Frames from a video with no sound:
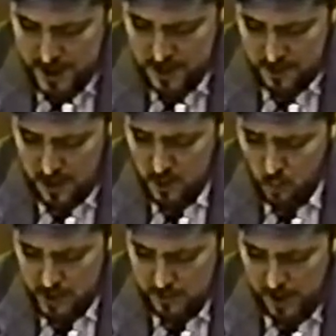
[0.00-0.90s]
Eight,
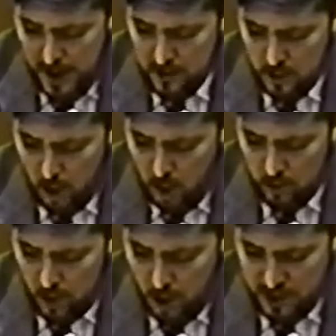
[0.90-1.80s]
we demand that
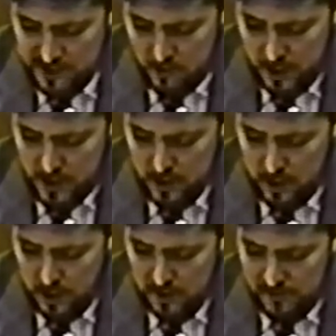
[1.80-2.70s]
all laws looking
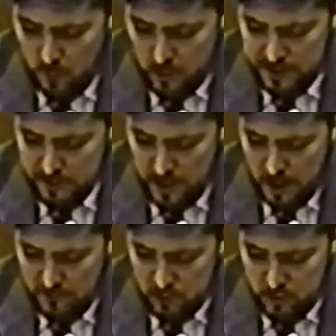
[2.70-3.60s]
to the
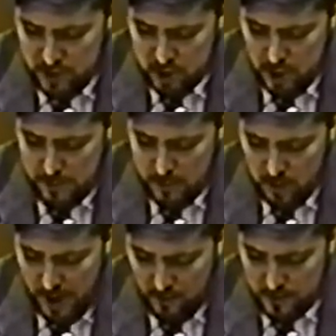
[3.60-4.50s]
enforcement of Christian
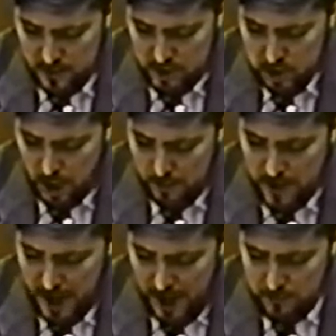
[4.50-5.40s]
morality shall
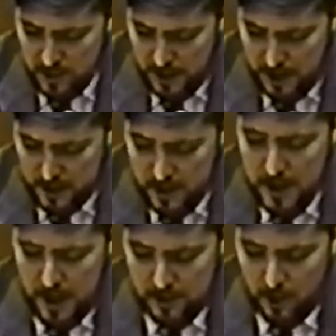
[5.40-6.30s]
be abrogated
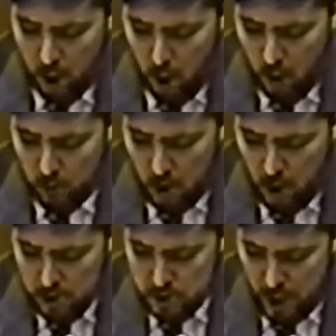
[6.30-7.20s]
and that all
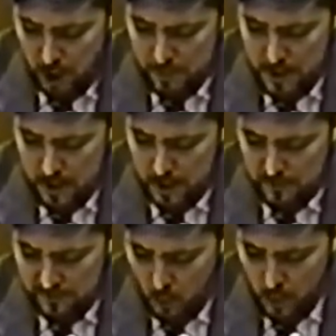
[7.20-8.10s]
laws shall be
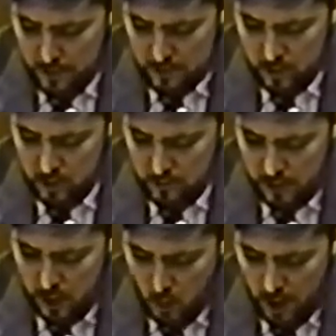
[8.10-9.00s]
conformed to the
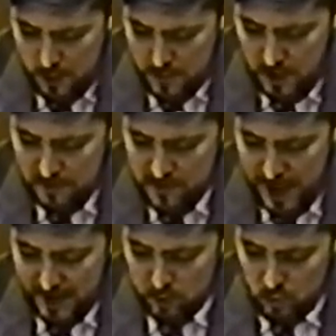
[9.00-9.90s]
requirement of
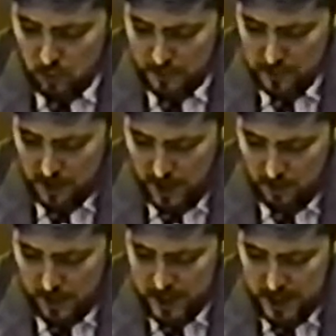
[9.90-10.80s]
natural
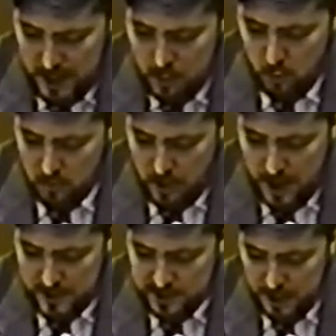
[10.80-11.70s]
morality, equal
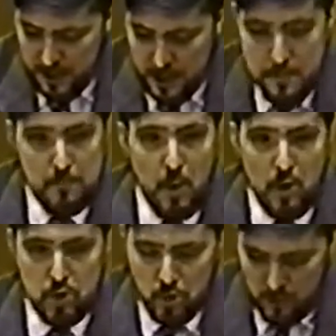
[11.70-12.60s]
rights, and
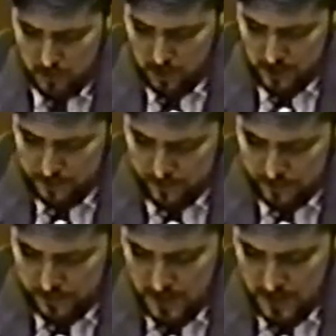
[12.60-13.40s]
impartial liberty.